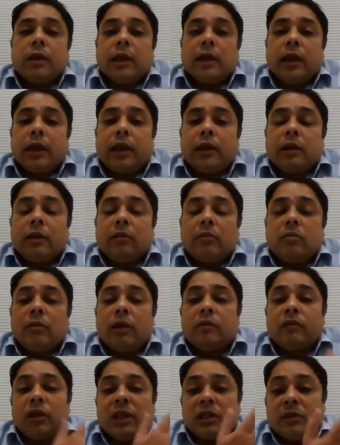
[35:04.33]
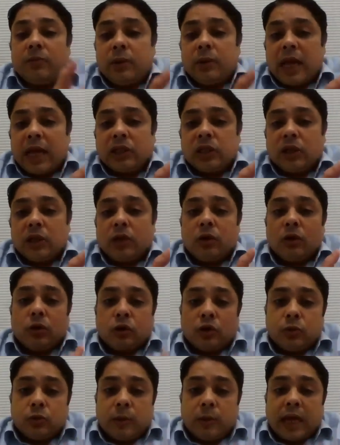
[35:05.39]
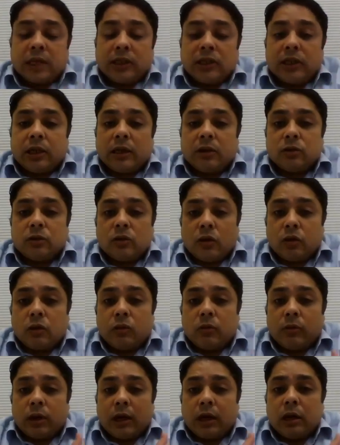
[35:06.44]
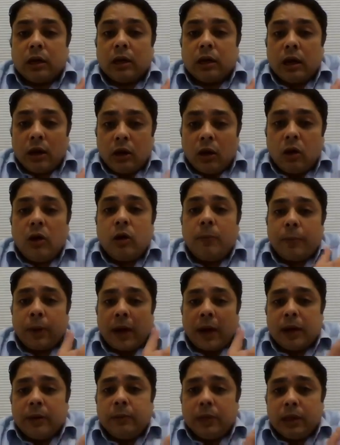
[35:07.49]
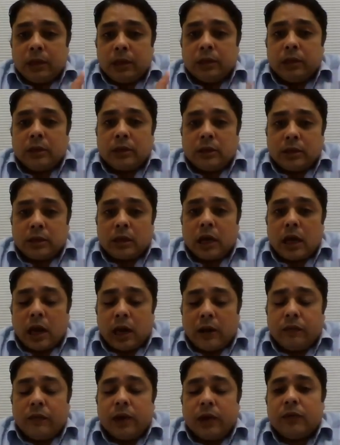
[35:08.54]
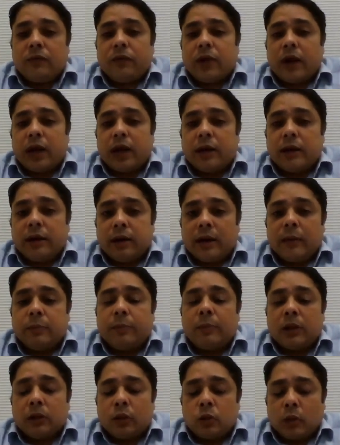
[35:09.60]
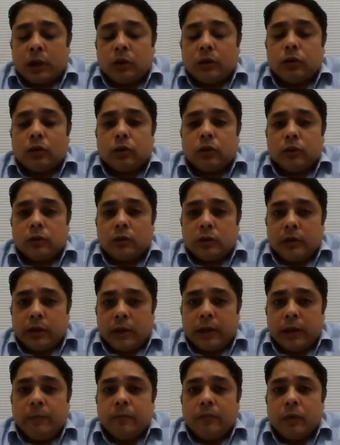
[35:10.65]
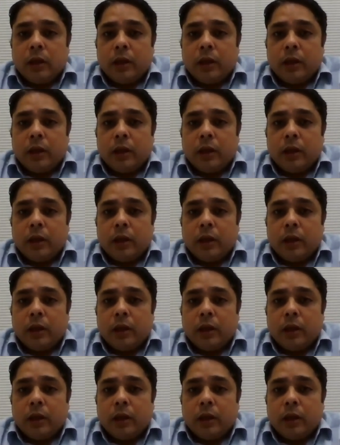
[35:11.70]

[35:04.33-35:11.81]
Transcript: then if there's splashing or no splashing. So a lot of parameters are verified in LPS 1223.